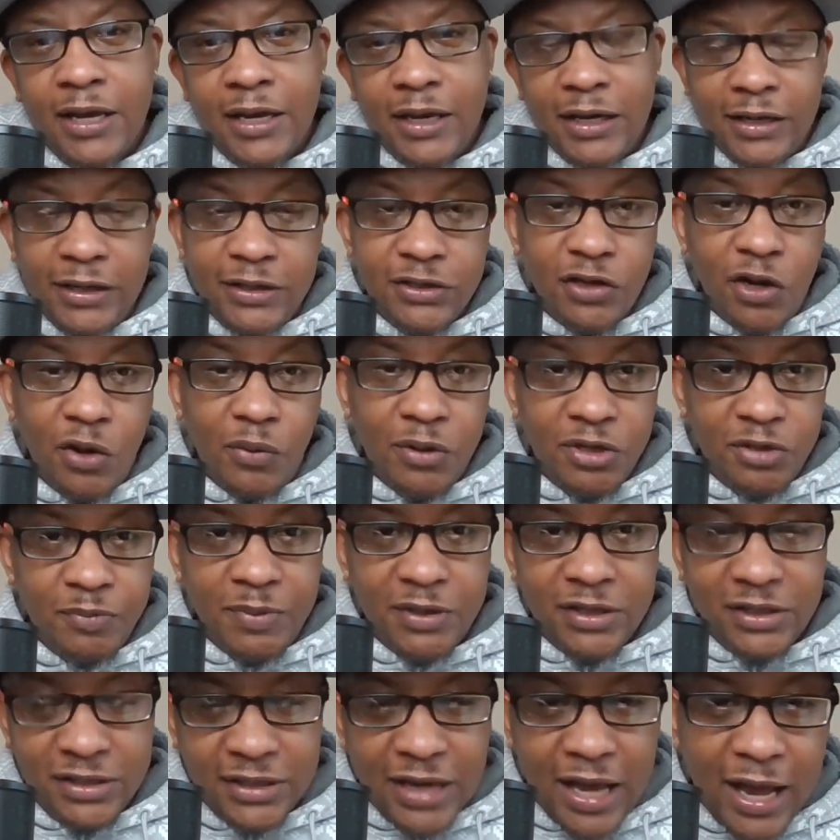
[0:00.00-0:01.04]
and he's always
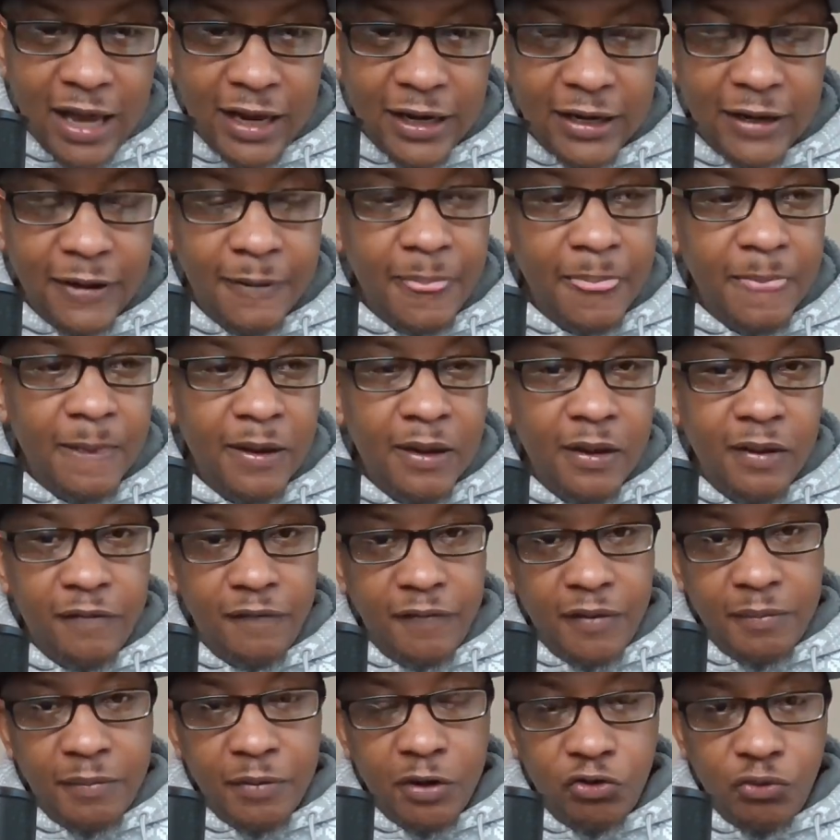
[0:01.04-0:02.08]
been solid
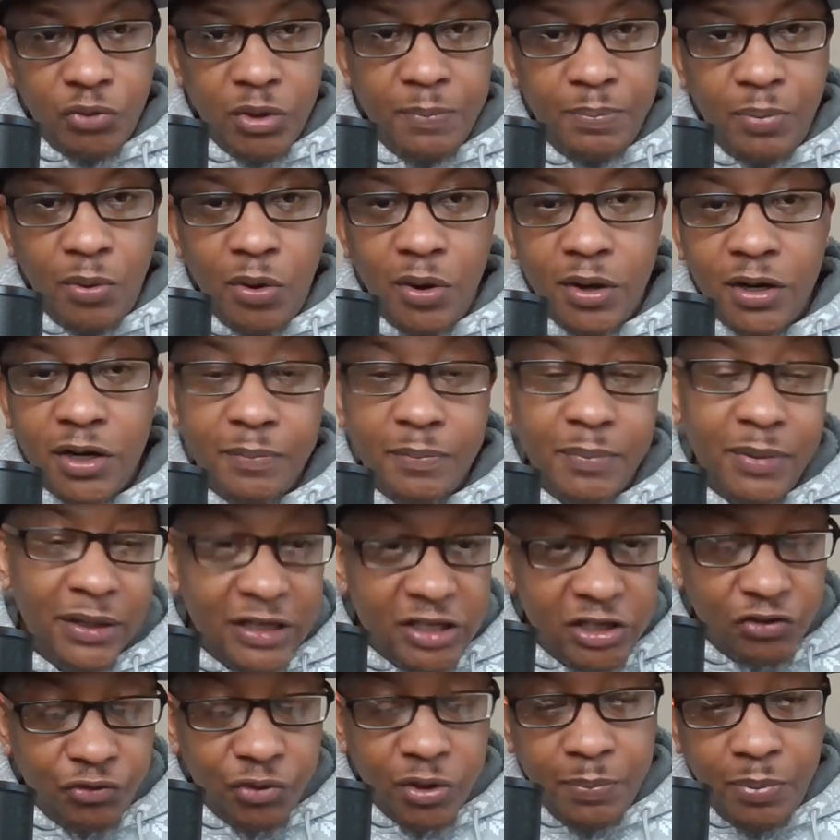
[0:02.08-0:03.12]
from the three-pointer, but
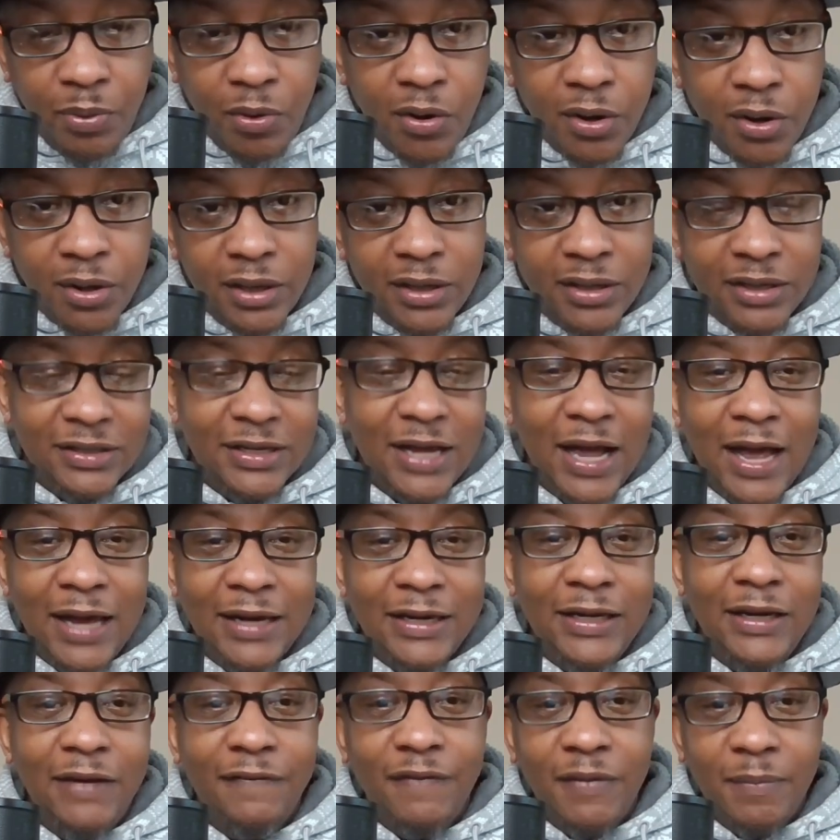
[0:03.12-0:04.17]
his three-pointer has
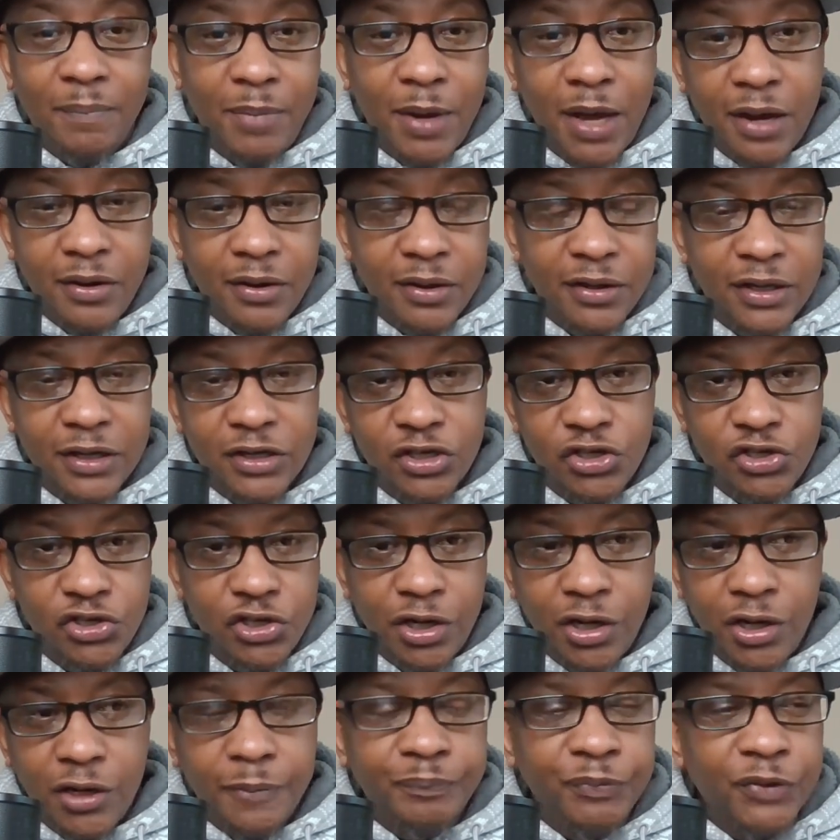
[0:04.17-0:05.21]
gotten even better this
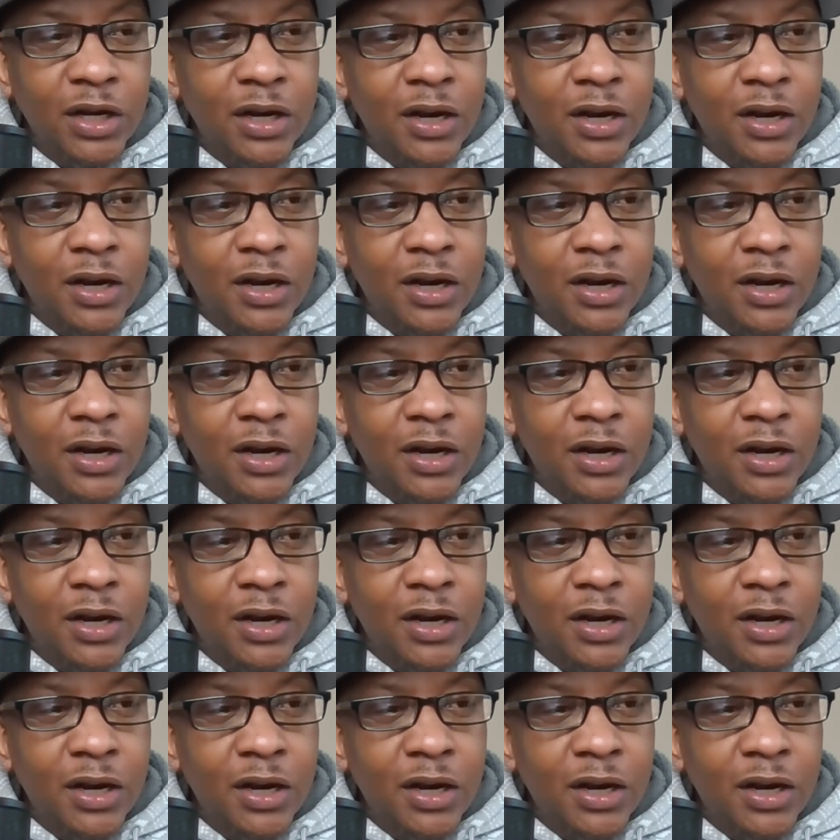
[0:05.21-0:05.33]
year.